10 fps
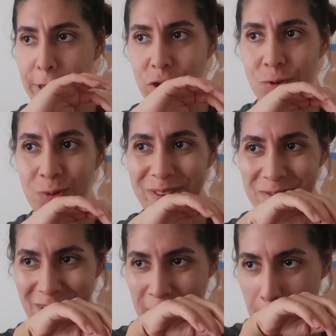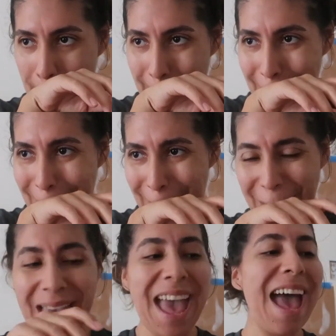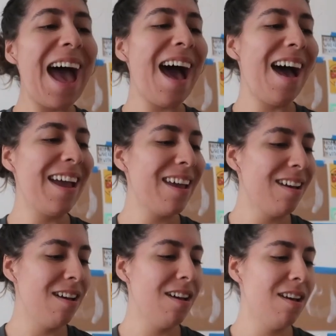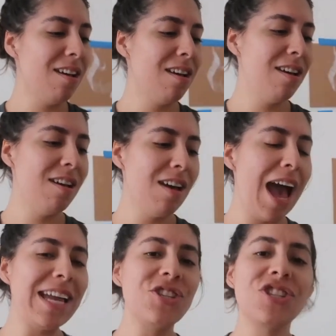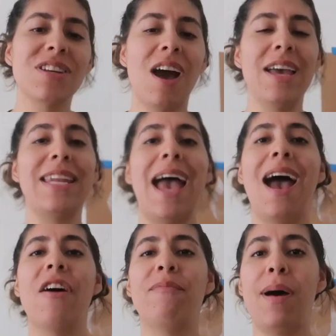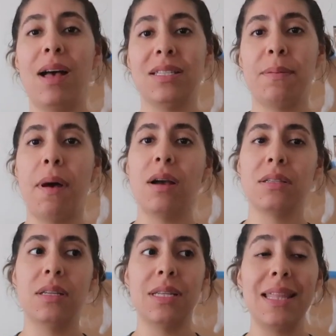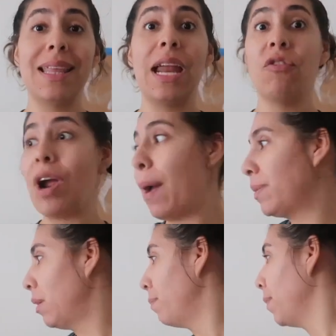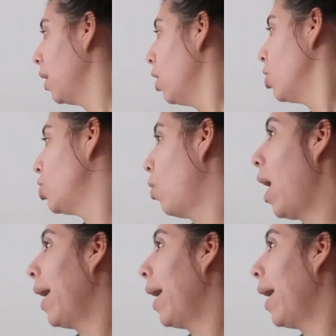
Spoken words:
just drew it. I just cut in half pasta boxes and then I wrapped them. So I